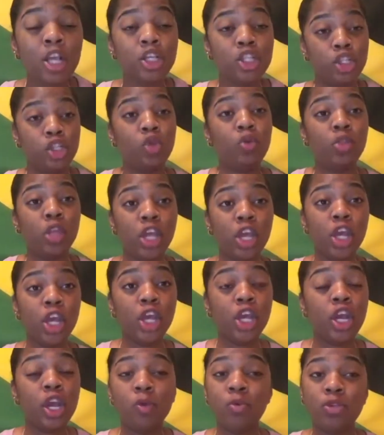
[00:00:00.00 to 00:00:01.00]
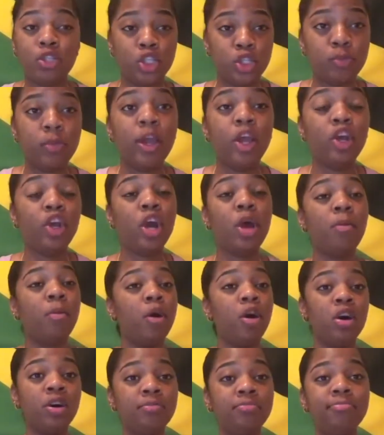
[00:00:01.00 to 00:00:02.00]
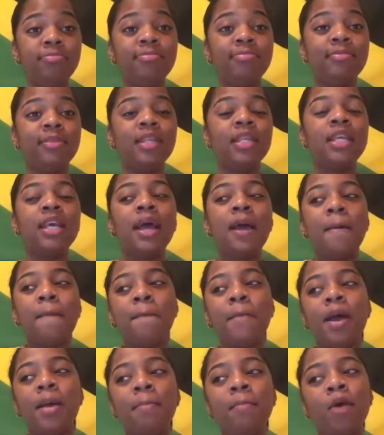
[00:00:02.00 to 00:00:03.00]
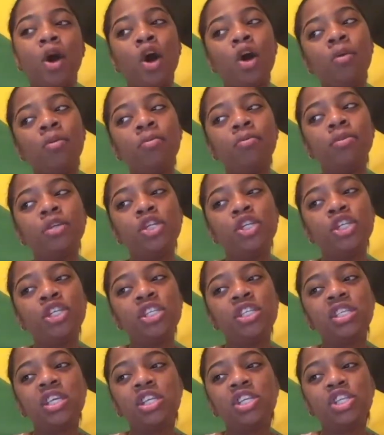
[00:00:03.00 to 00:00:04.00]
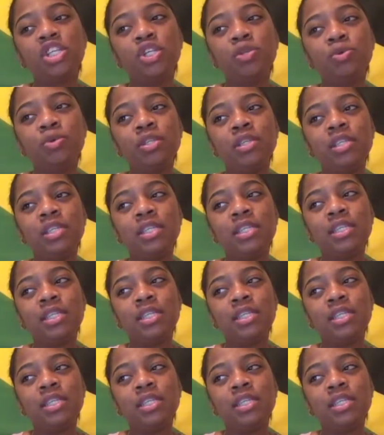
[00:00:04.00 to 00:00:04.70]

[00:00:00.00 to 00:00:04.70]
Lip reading: So there, it was just my grandma. My mom, she said she was,